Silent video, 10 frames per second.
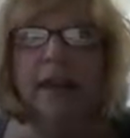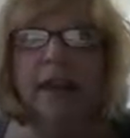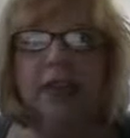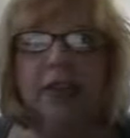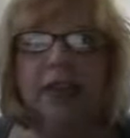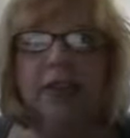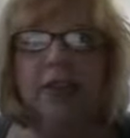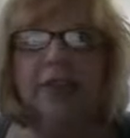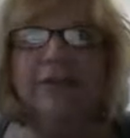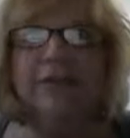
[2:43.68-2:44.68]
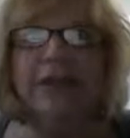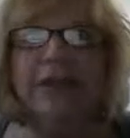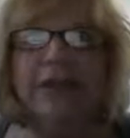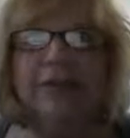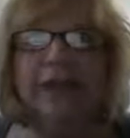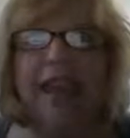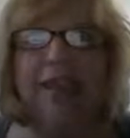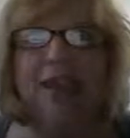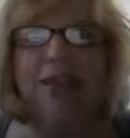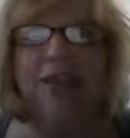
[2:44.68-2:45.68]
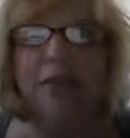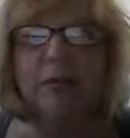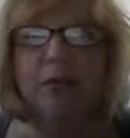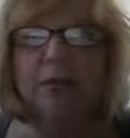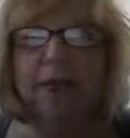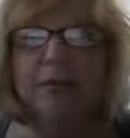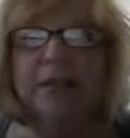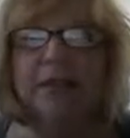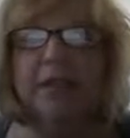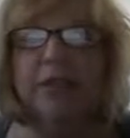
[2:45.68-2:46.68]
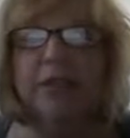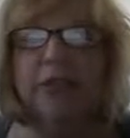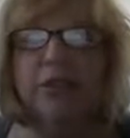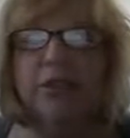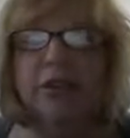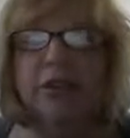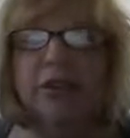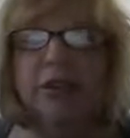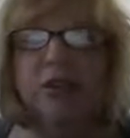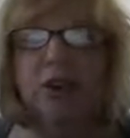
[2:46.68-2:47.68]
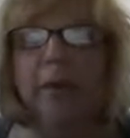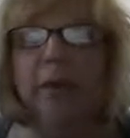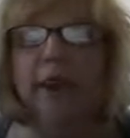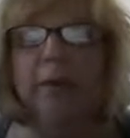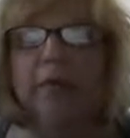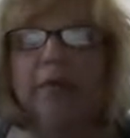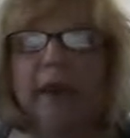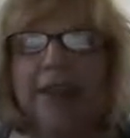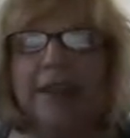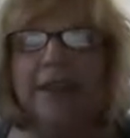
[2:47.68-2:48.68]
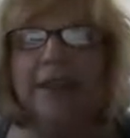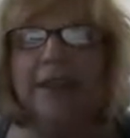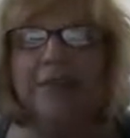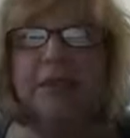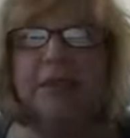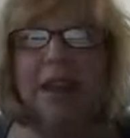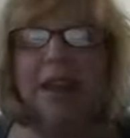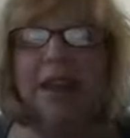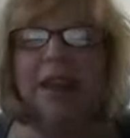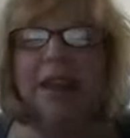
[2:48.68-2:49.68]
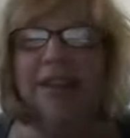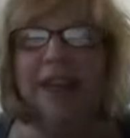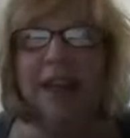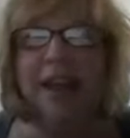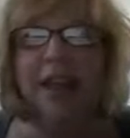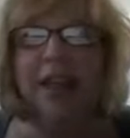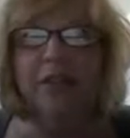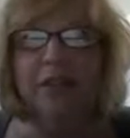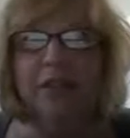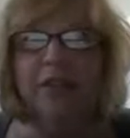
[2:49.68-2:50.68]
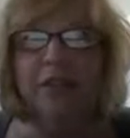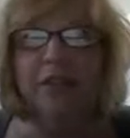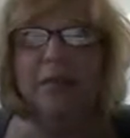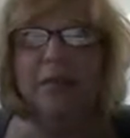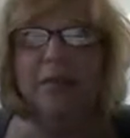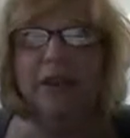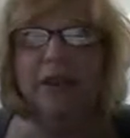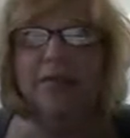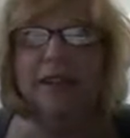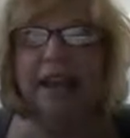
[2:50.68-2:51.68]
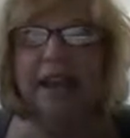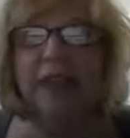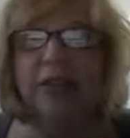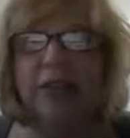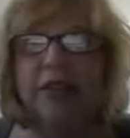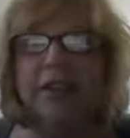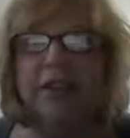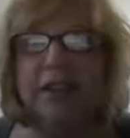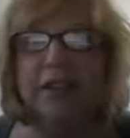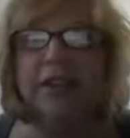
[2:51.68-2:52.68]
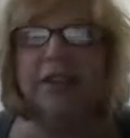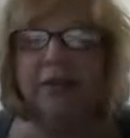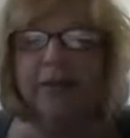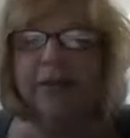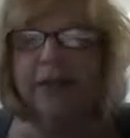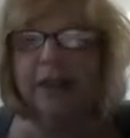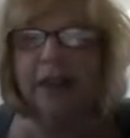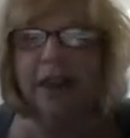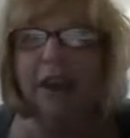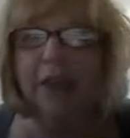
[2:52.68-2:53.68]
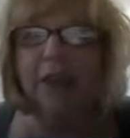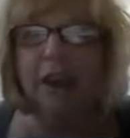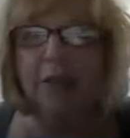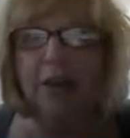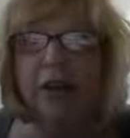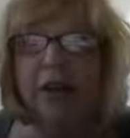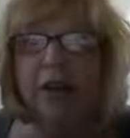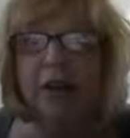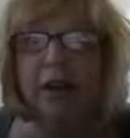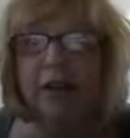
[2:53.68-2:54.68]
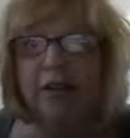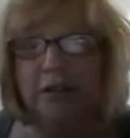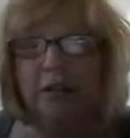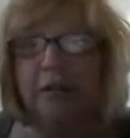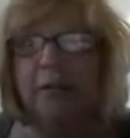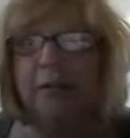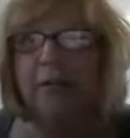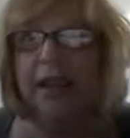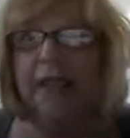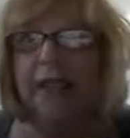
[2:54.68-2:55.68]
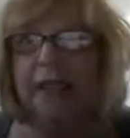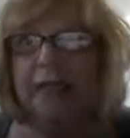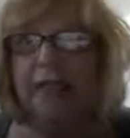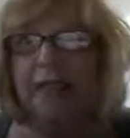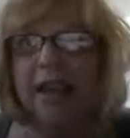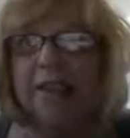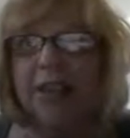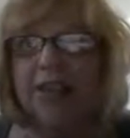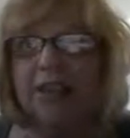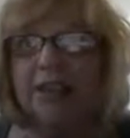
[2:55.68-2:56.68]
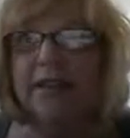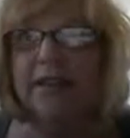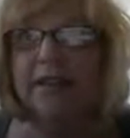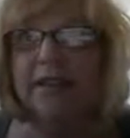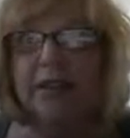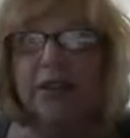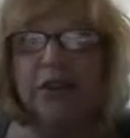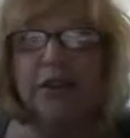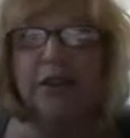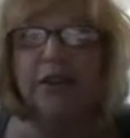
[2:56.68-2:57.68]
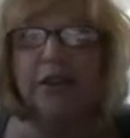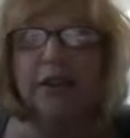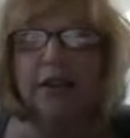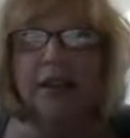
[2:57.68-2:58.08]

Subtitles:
Administrative data is gathered from claims, encounters, enrollment, and provider systems. Common elements of administrative data include the type of service, the number of units, which could be things such as the days of service,